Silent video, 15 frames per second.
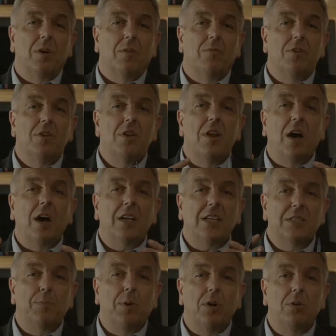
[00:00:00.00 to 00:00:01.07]
not
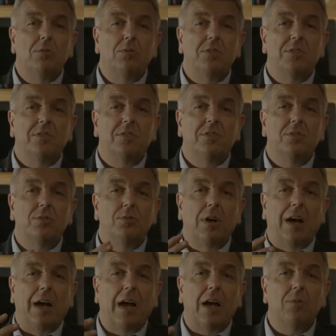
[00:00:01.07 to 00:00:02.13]
exposed to a high
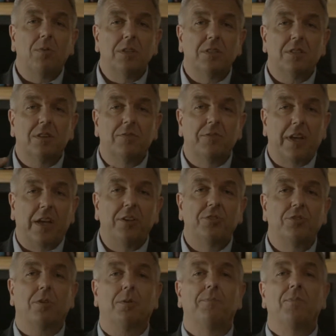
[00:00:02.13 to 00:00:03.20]
risk of danger,
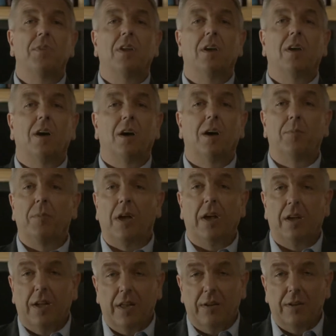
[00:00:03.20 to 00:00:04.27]

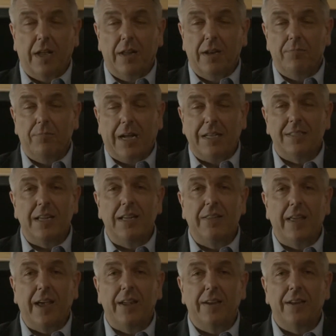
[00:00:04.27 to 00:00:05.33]
and I say that,
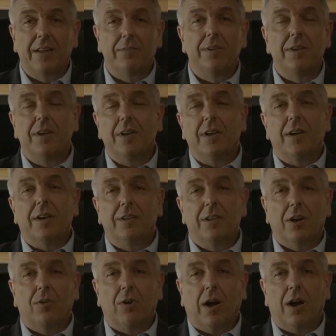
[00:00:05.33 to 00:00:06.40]
and
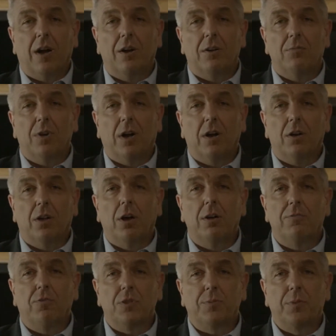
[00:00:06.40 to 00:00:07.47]
our law
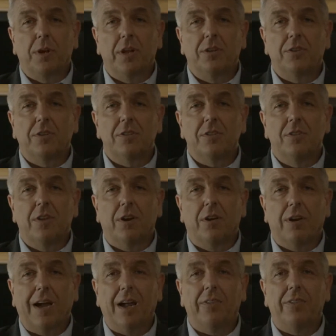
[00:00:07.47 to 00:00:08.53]
enforcement agents that are
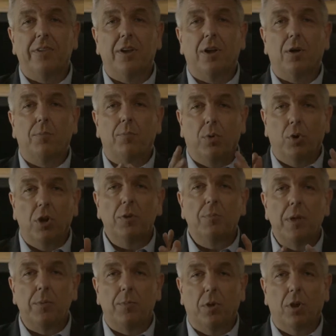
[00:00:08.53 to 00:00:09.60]
out there pulling people
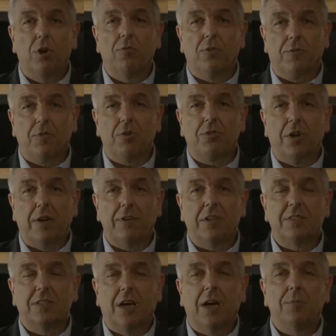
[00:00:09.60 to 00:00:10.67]
over for traffic
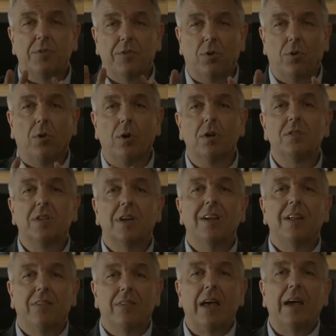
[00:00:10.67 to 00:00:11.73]
stops, of course,
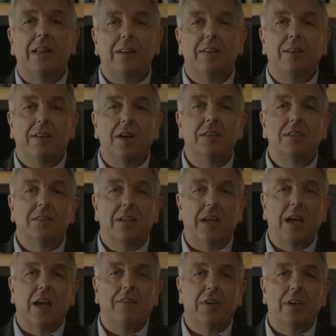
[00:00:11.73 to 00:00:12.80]
that does have
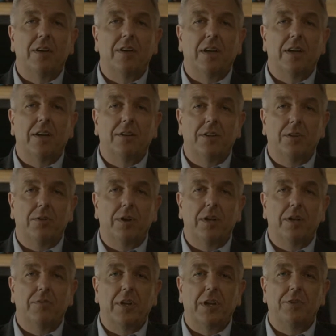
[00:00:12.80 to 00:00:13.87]
a degree of
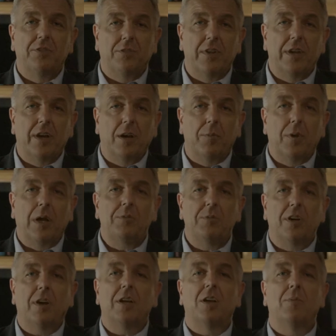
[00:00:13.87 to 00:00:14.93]
danger there. But I'm talking
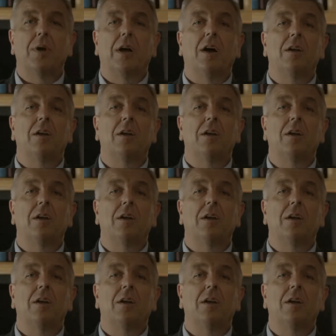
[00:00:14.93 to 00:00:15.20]
about